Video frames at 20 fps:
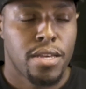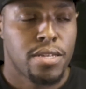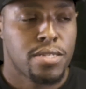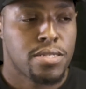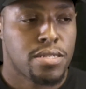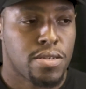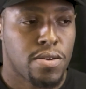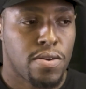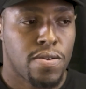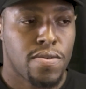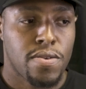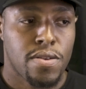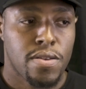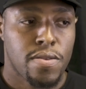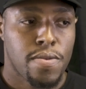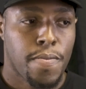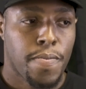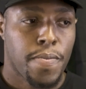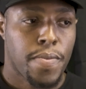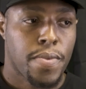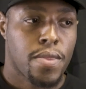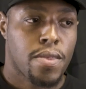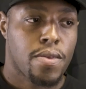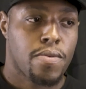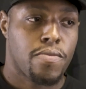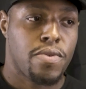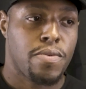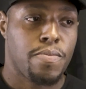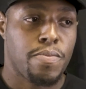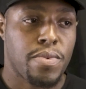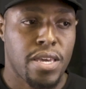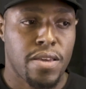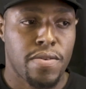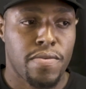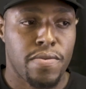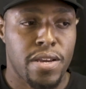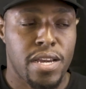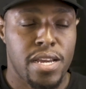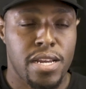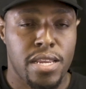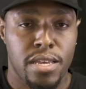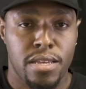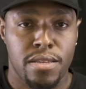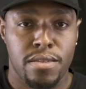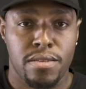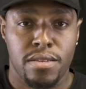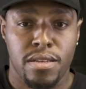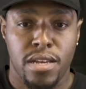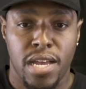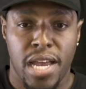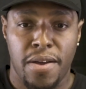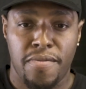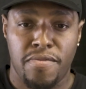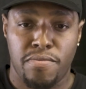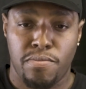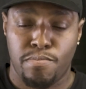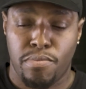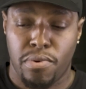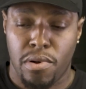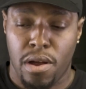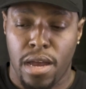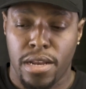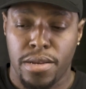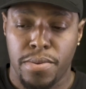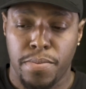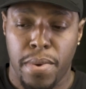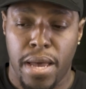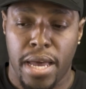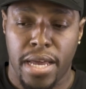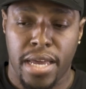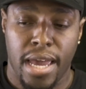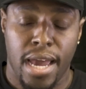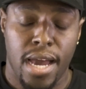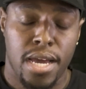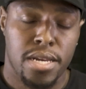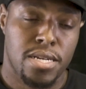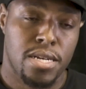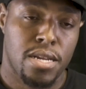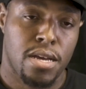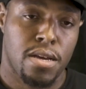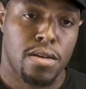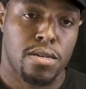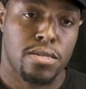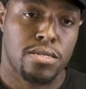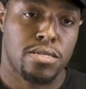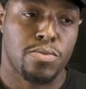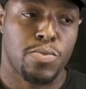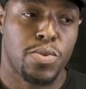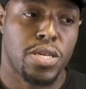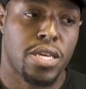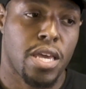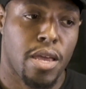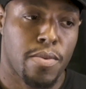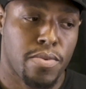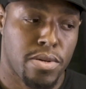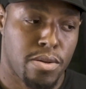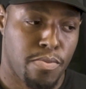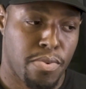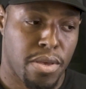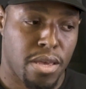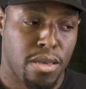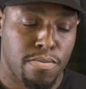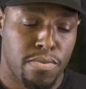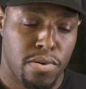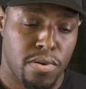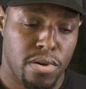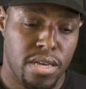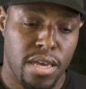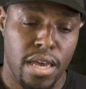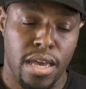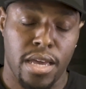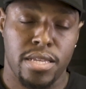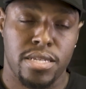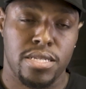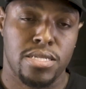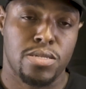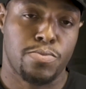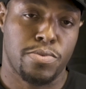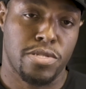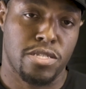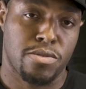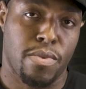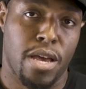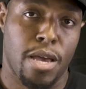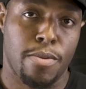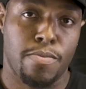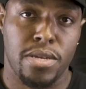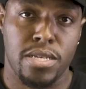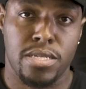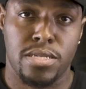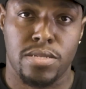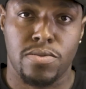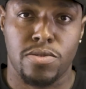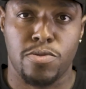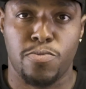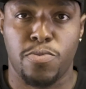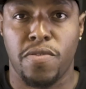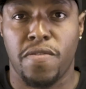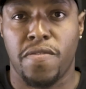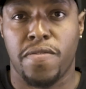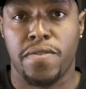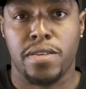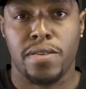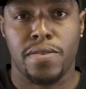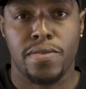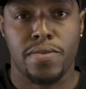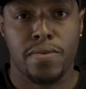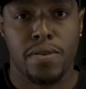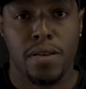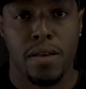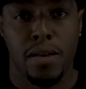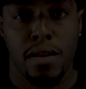So with me reading, I've broadened my catalog to be able to pinpoint, hey, this book might be suitable for you.